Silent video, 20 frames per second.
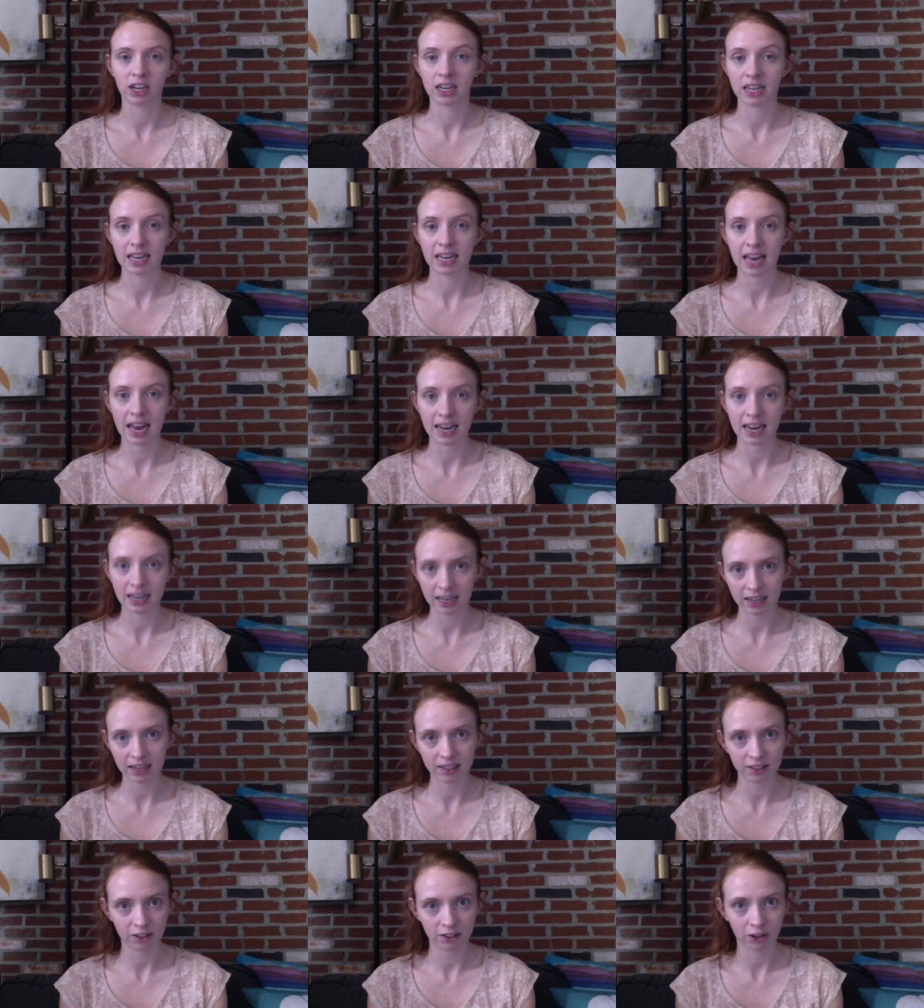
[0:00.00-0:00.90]
going to get
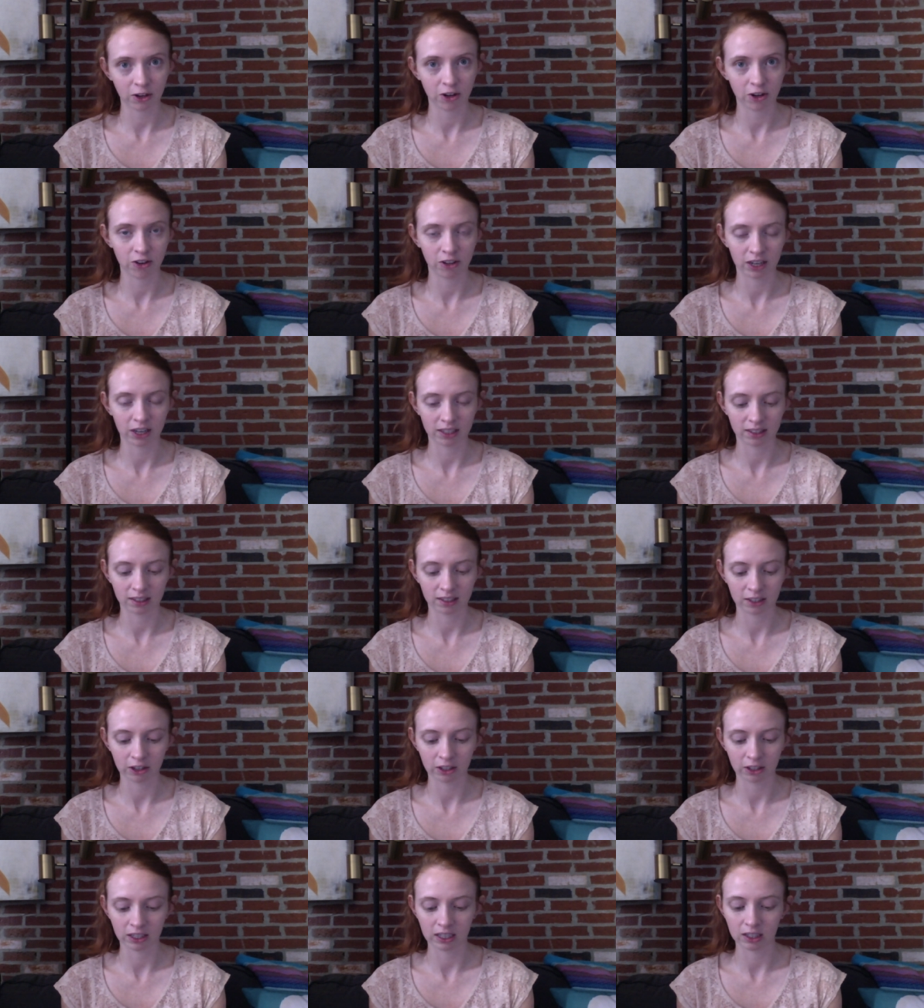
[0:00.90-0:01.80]
it, so you don't
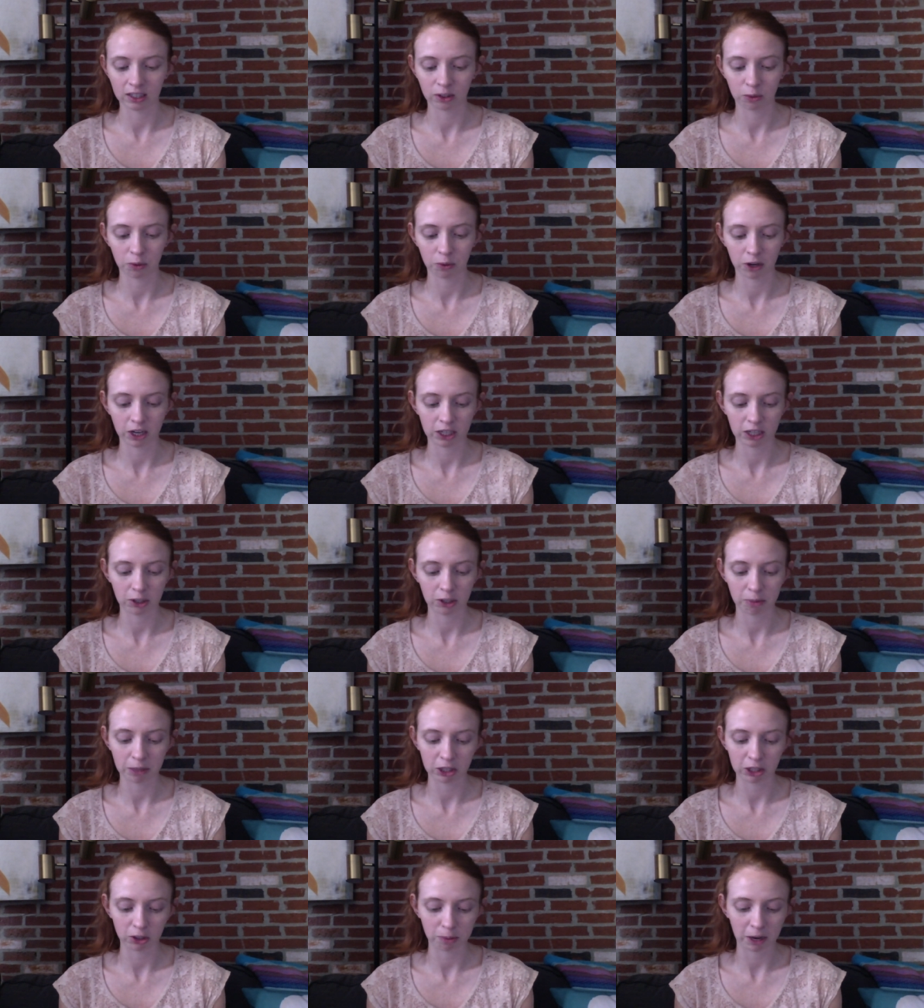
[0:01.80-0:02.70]
necessarily need to worry too
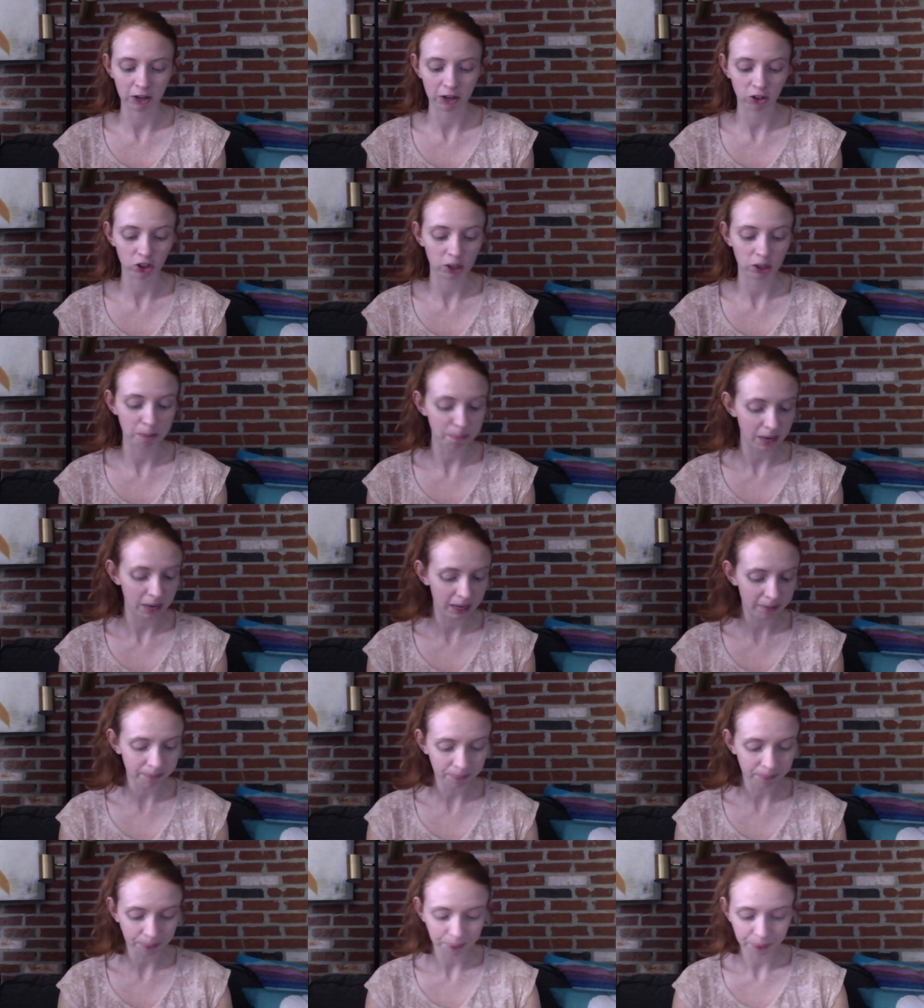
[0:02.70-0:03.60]
much about shipping.